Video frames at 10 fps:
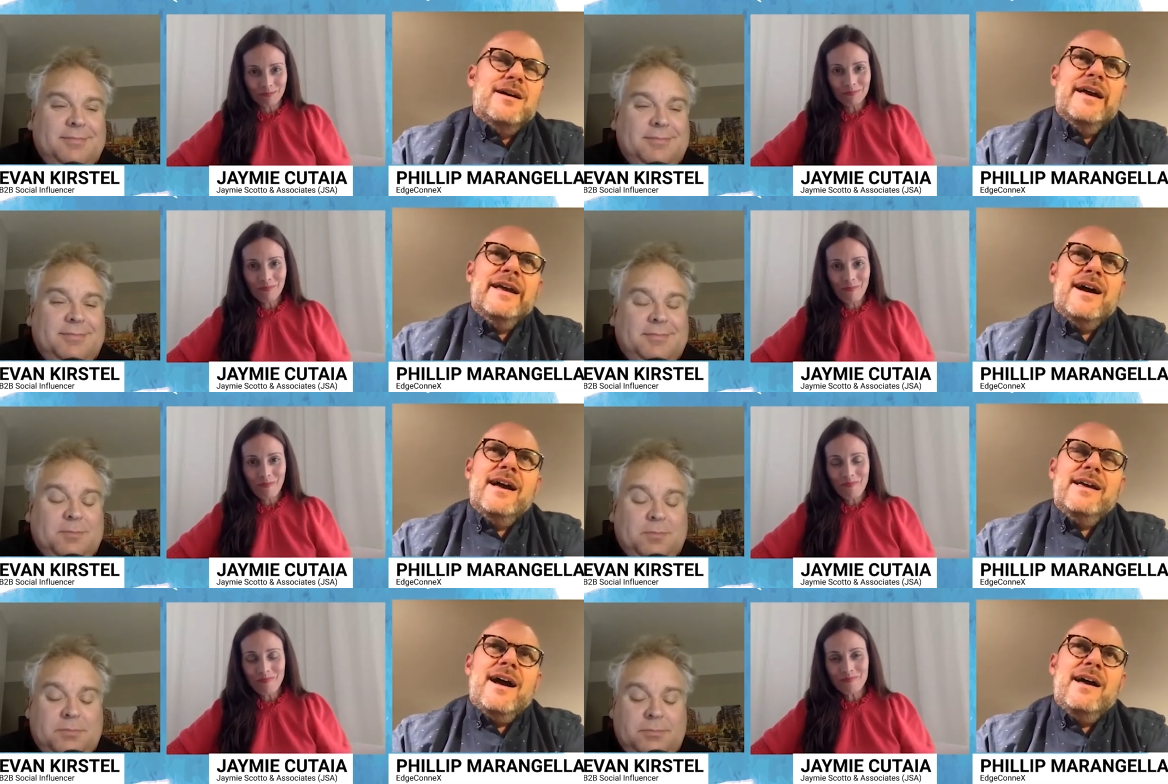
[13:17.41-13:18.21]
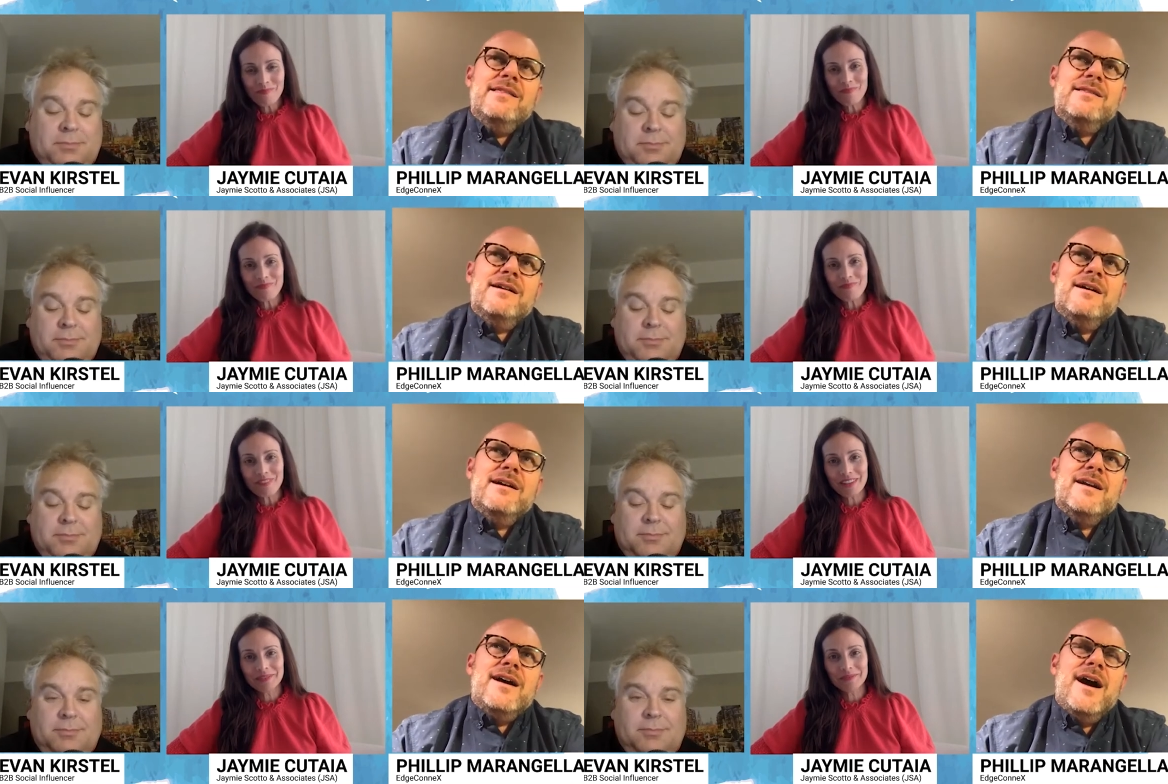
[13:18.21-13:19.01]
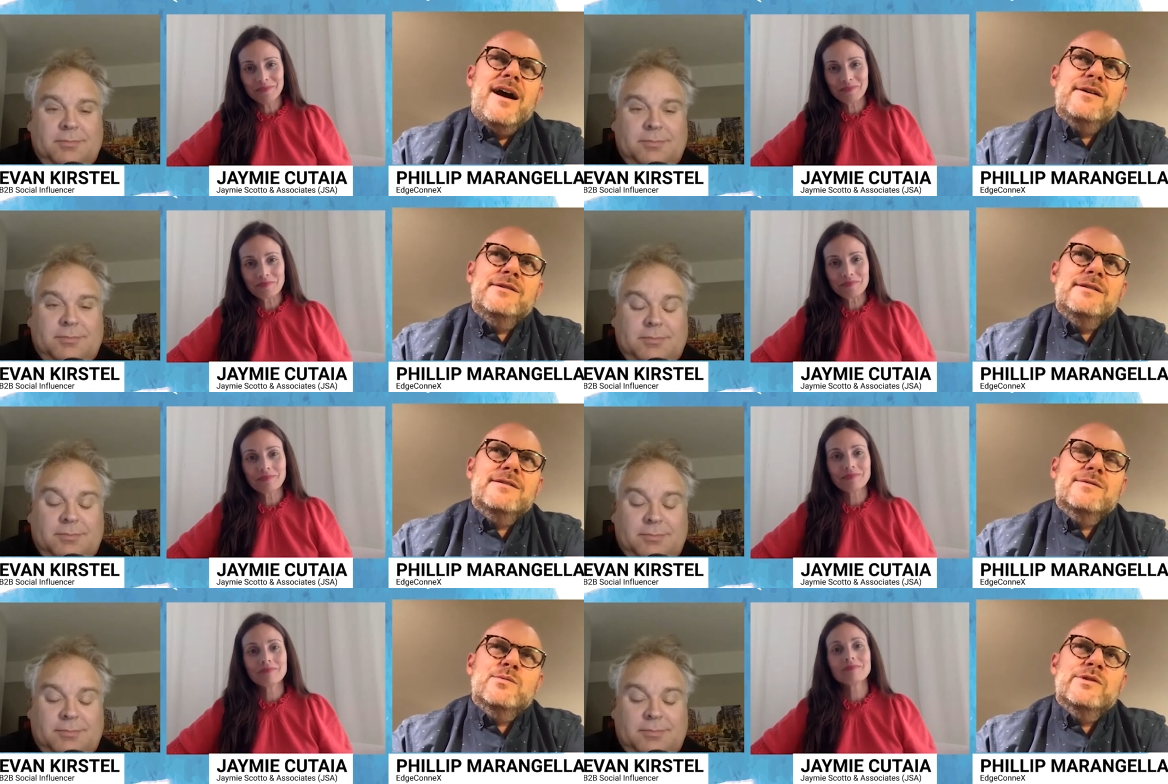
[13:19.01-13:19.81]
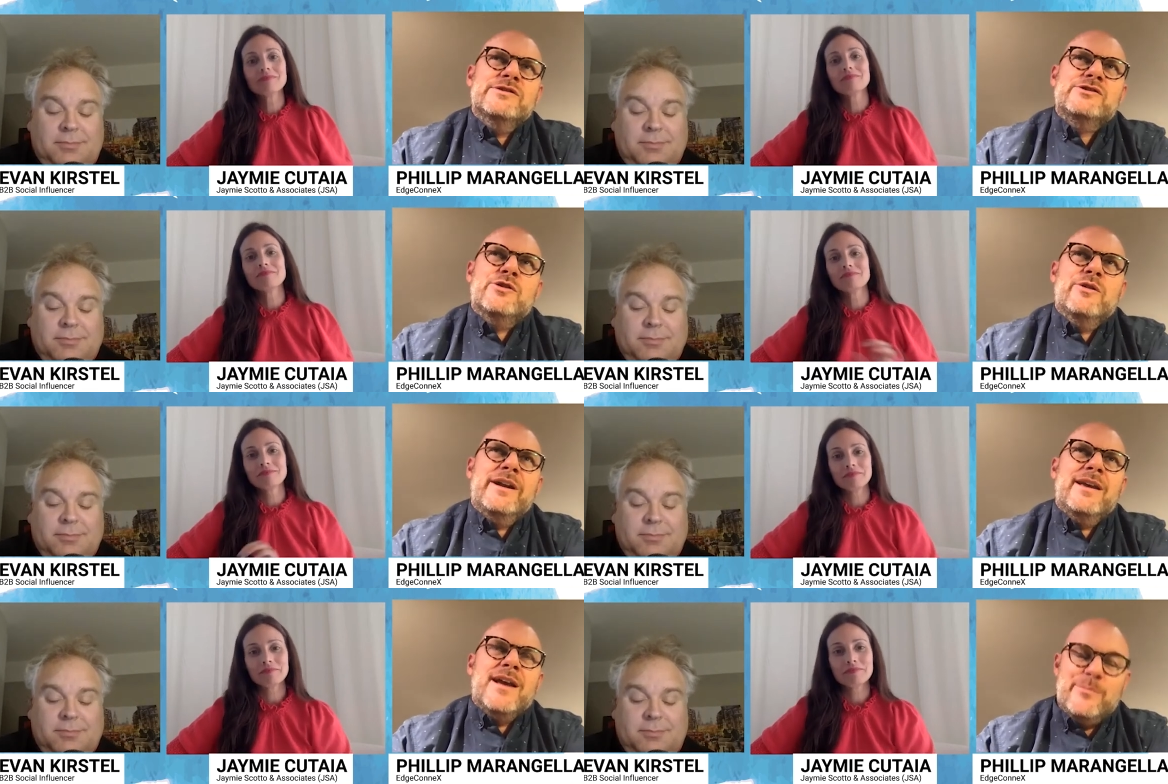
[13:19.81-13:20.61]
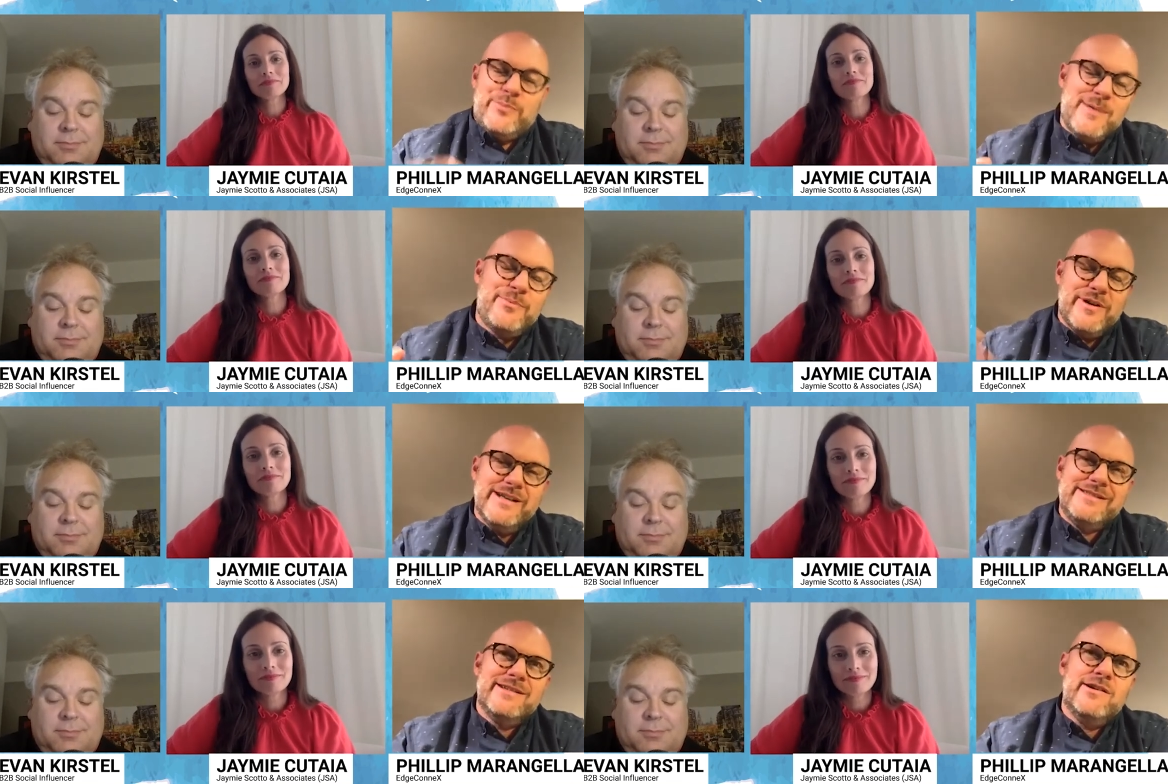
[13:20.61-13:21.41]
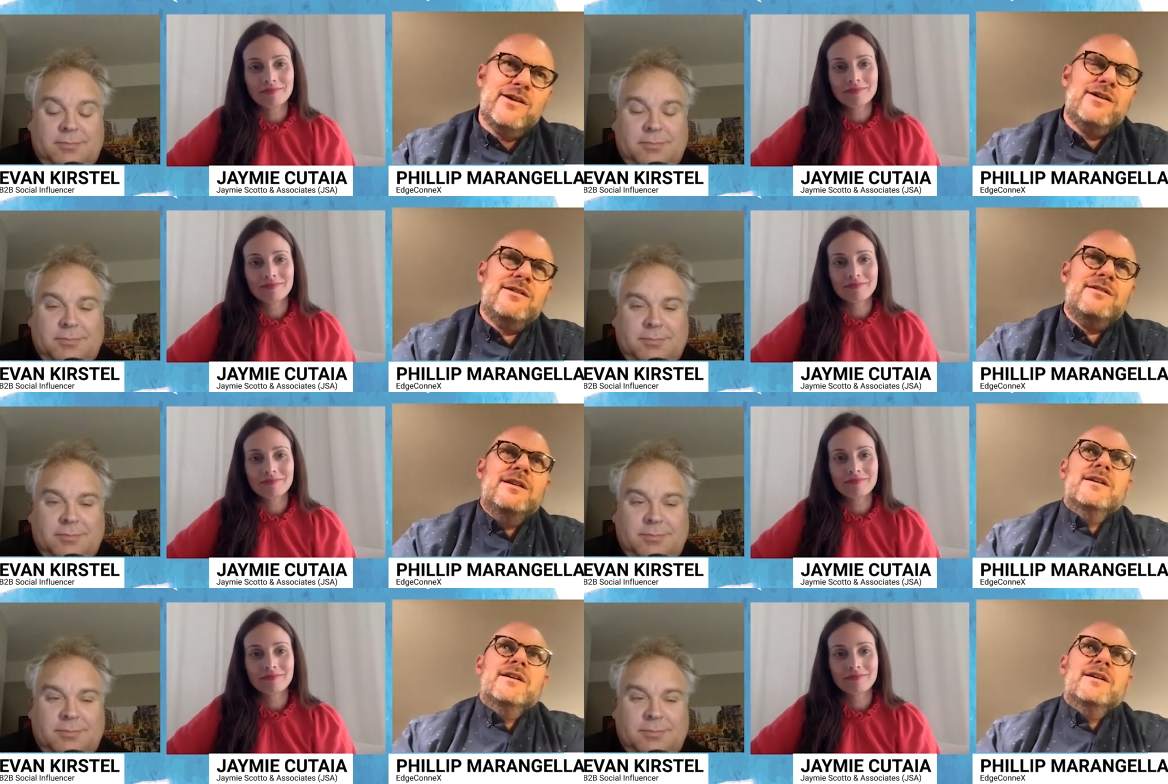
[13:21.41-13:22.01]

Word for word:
Speaker 1: and I thought I was joining a preparation call